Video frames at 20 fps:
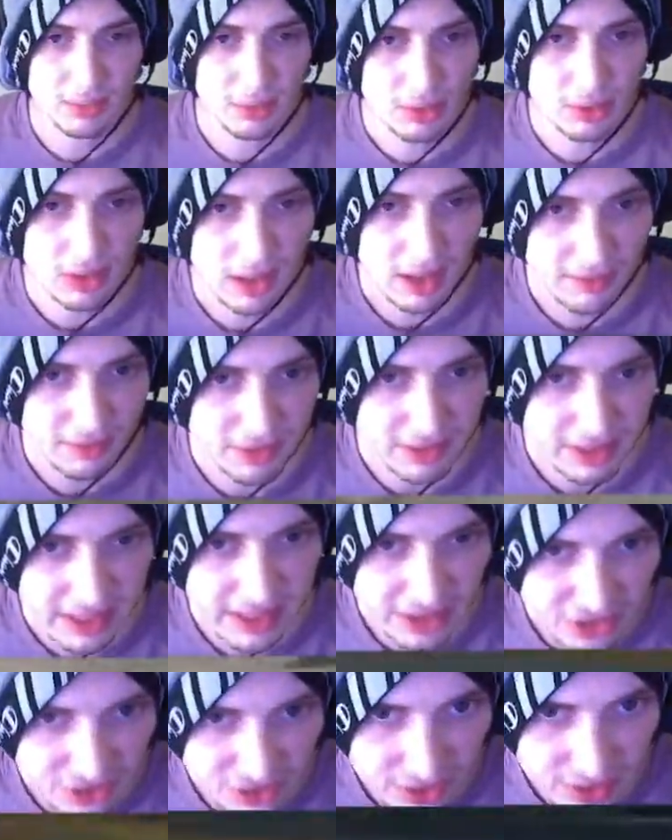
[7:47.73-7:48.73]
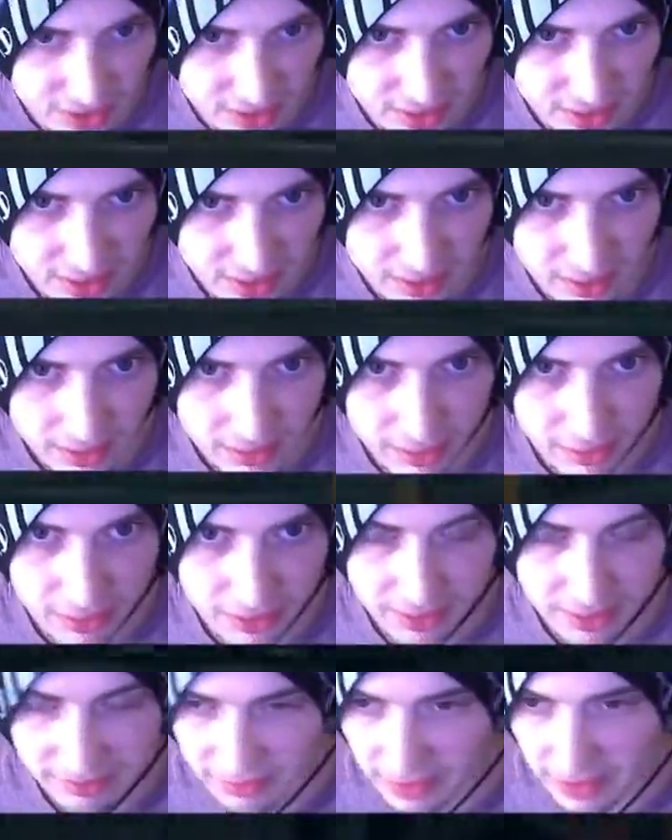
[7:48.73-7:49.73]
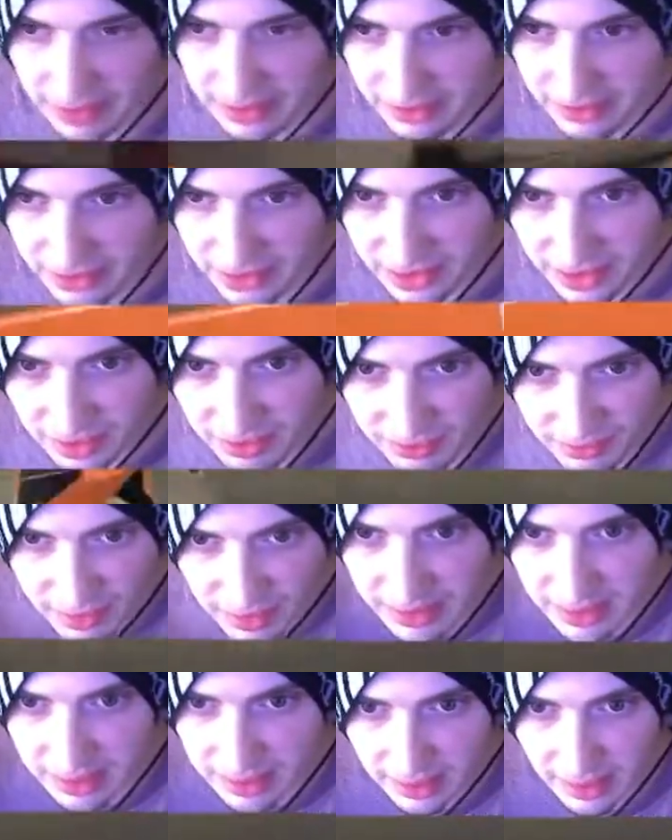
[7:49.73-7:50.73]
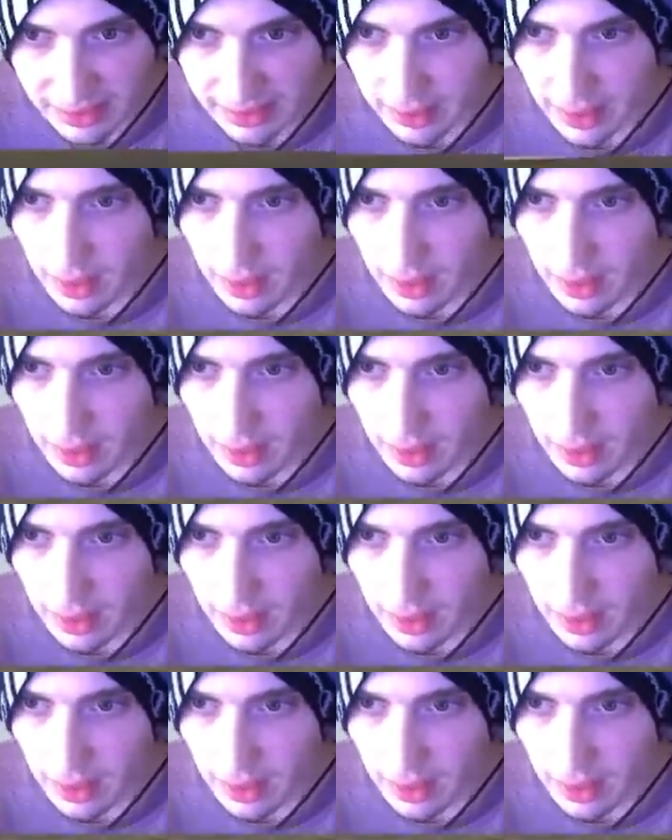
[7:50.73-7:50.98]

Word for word: confrontation you're gonna find yourself in, like